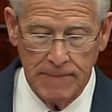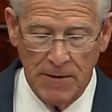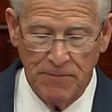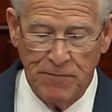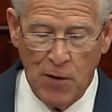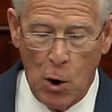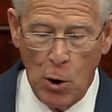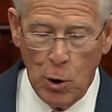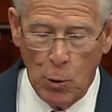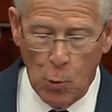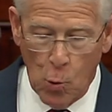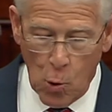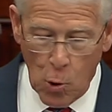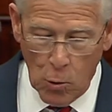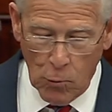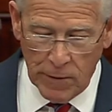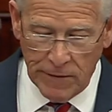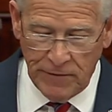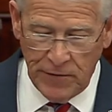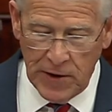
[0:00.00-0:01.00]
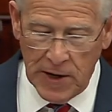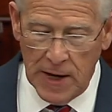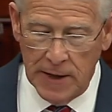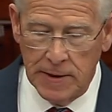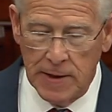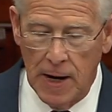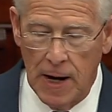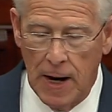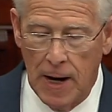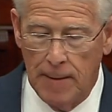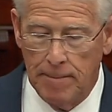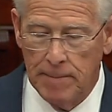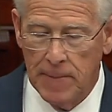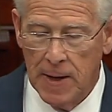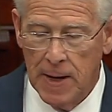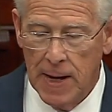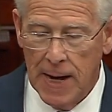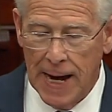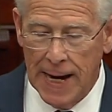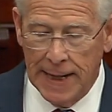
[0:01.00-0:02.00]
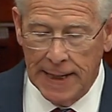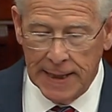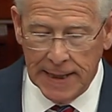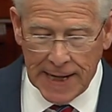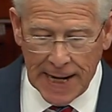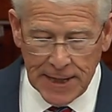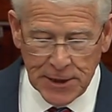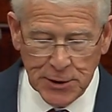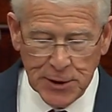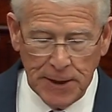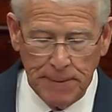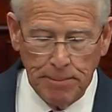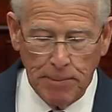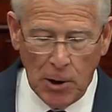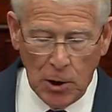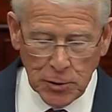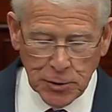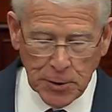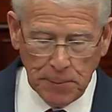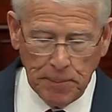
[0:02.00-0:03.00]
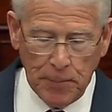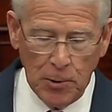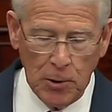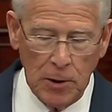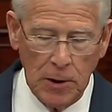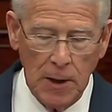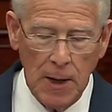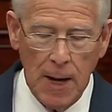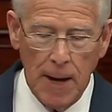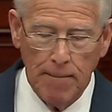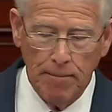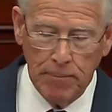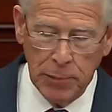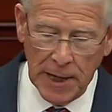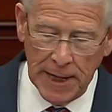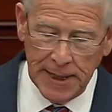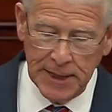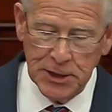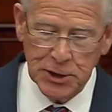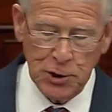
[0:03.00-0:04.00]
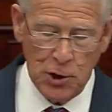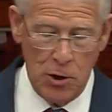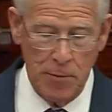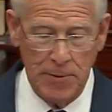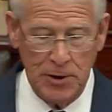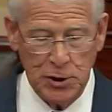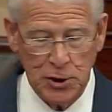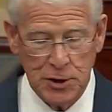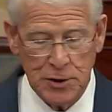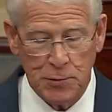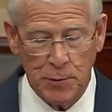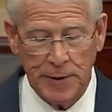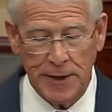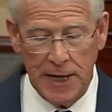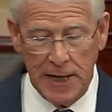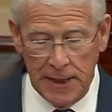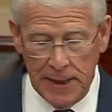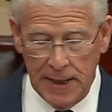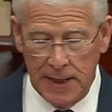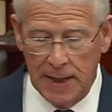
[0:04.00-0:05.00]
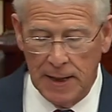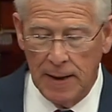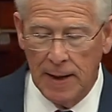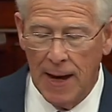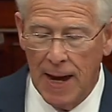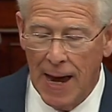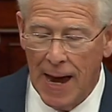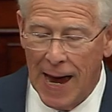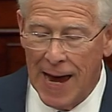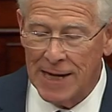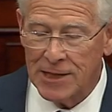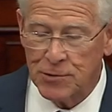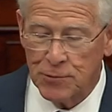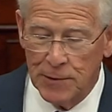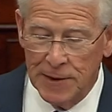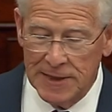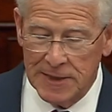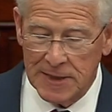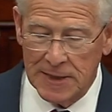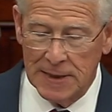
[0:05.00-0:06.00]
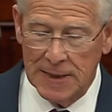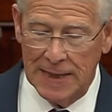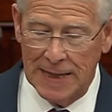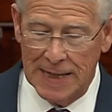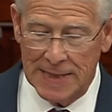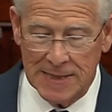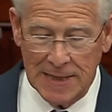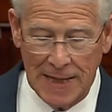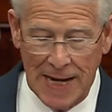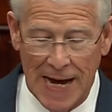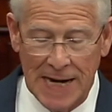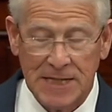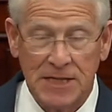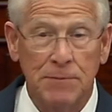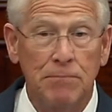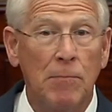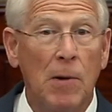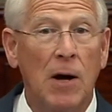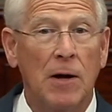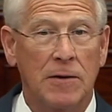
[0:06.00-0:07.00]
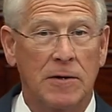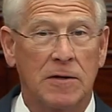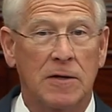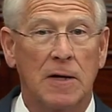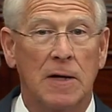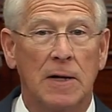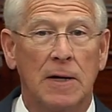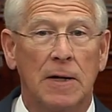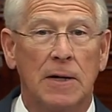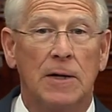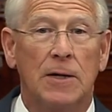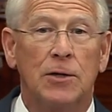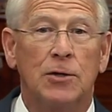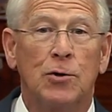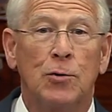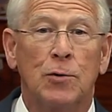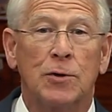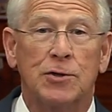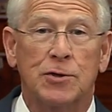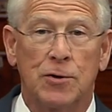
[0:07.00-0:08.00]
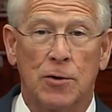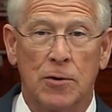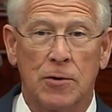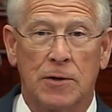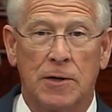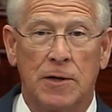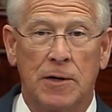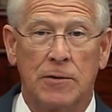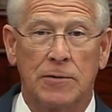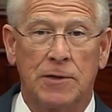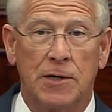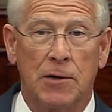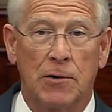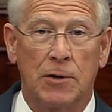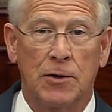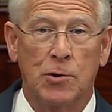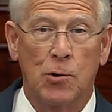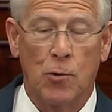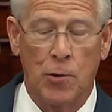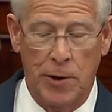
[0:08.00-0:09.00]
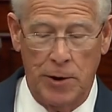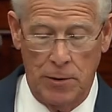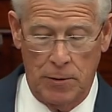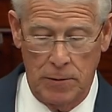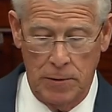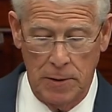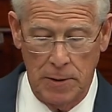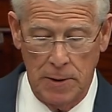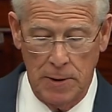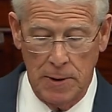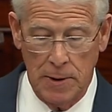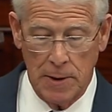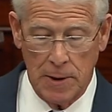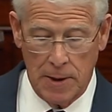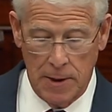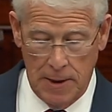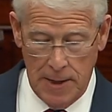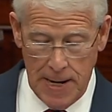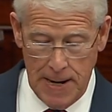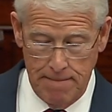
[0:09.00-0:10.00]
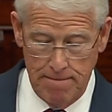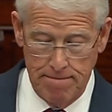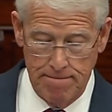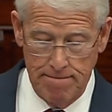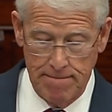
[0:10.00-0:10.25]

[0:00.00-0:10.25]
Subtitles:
fought a war with Vietnam, and engaged in multiple bloody skirmishes with India as recently as last month to assert their territorial claim.